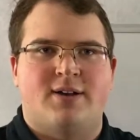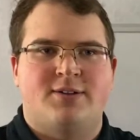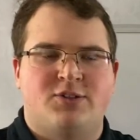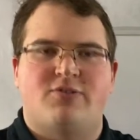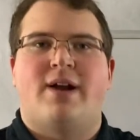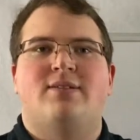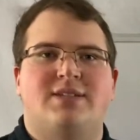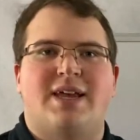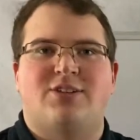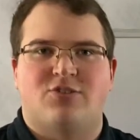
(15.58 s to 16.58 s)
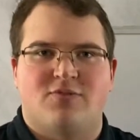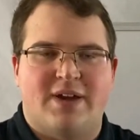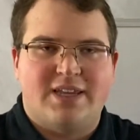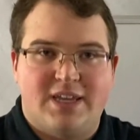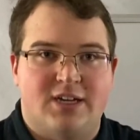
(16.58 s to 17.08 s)
surrounds that sort of
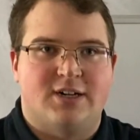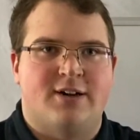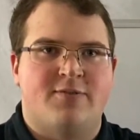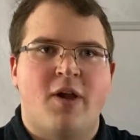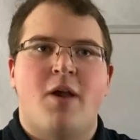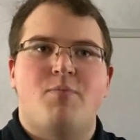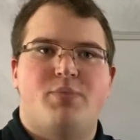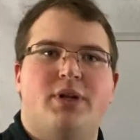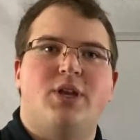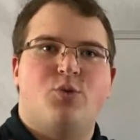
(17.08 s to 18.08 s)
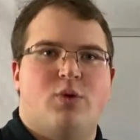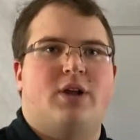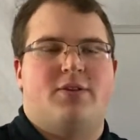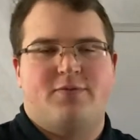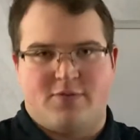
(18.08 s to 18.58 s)
idea of building
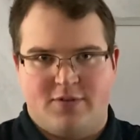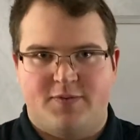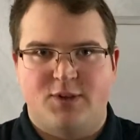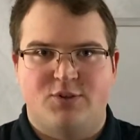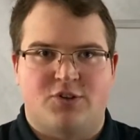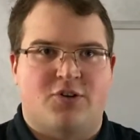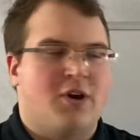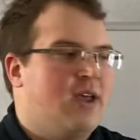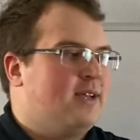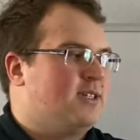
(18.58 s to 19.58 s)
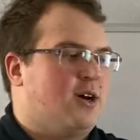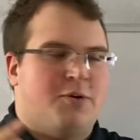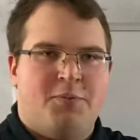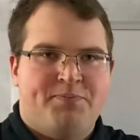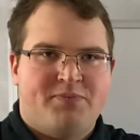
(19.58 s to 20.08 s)
wealth for the future.
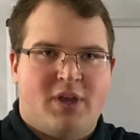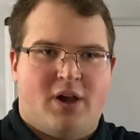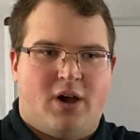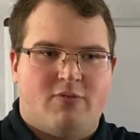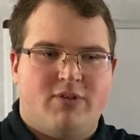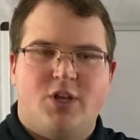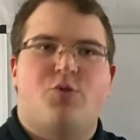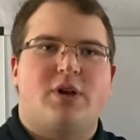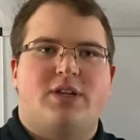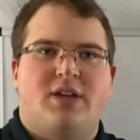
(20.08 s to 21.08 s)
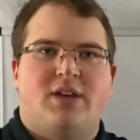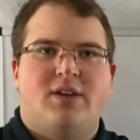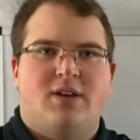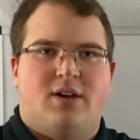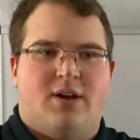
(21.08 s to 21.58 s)
So really
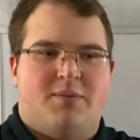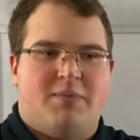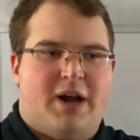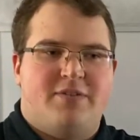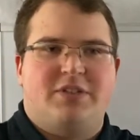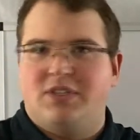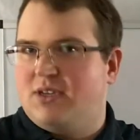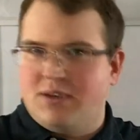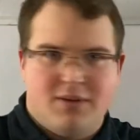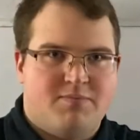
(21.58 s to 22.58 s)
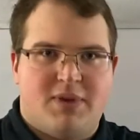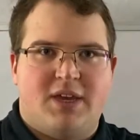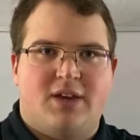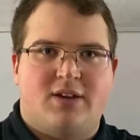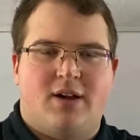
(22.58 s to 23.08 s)
quickly, obviously
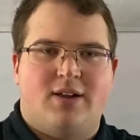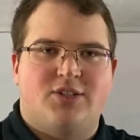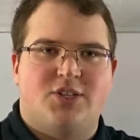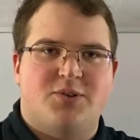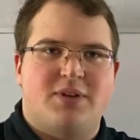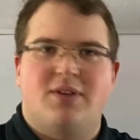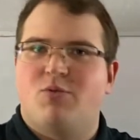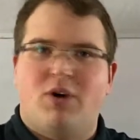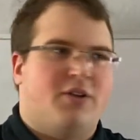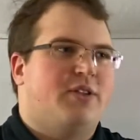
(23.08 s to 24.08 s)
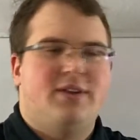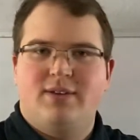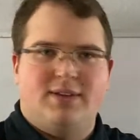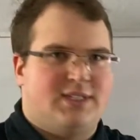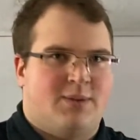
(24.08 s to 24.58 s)
being a college student, wealth
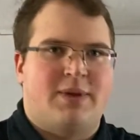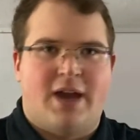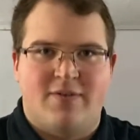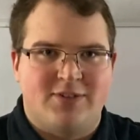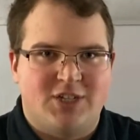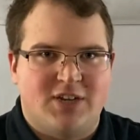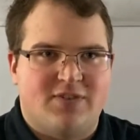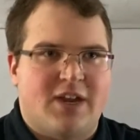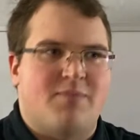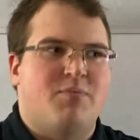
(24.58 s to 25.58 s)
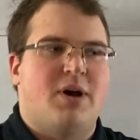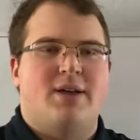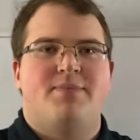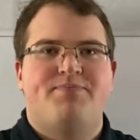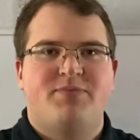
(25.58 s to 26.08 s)
is something I haven't achieved yet.
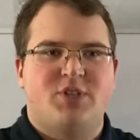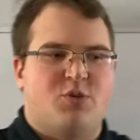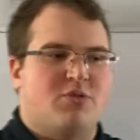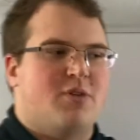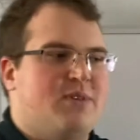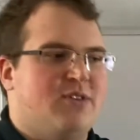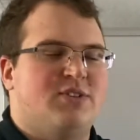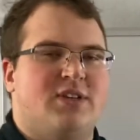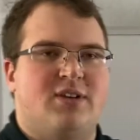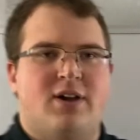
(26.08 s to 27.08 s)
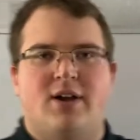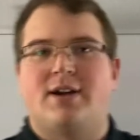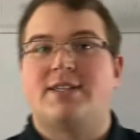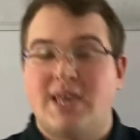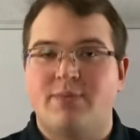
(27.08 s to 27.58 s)
So we're going to be using
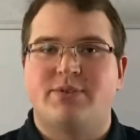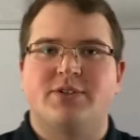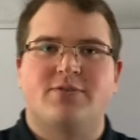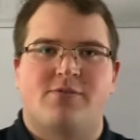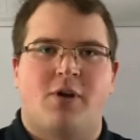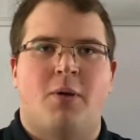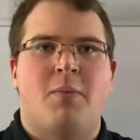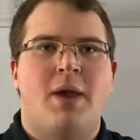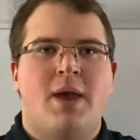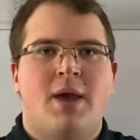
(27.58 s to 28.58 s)
examples from